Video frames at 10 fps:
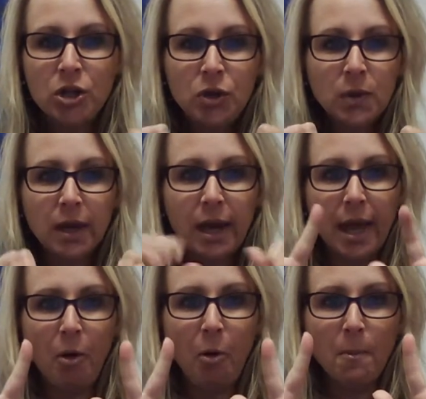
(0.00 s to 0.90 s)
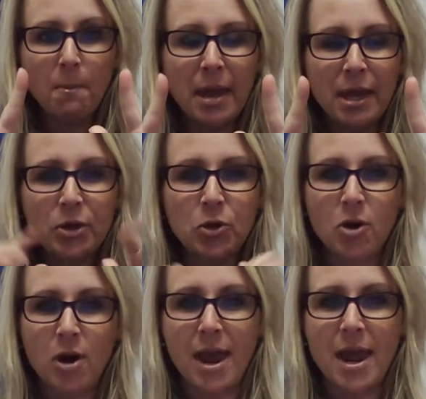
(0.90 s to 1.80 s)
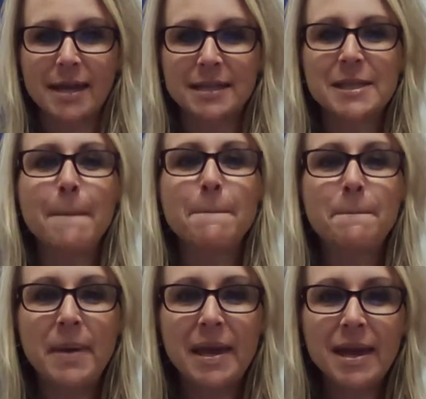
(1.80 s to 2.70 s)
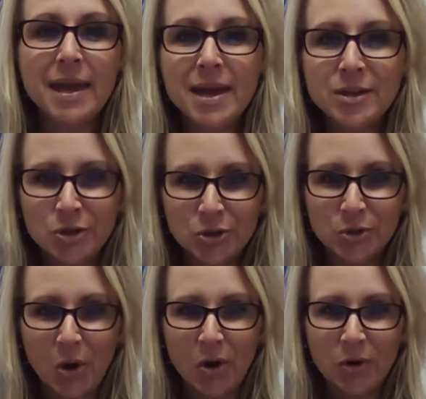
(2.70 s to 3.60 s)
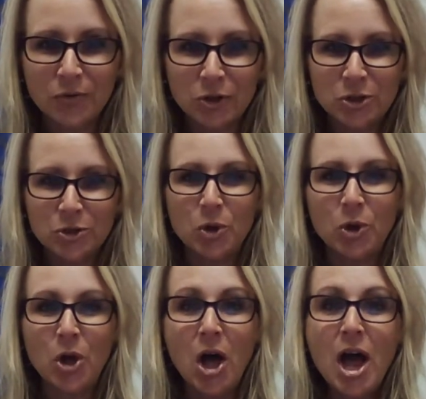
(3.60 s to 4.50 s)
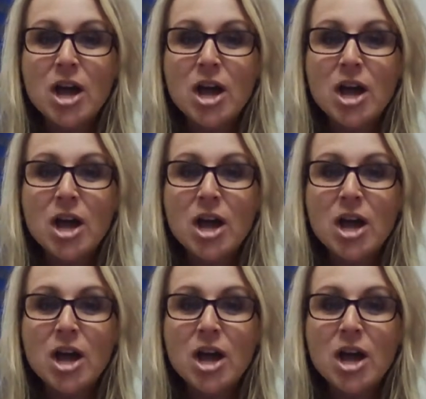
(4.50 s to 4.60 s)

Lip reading: you can help make your hands big and strong for school.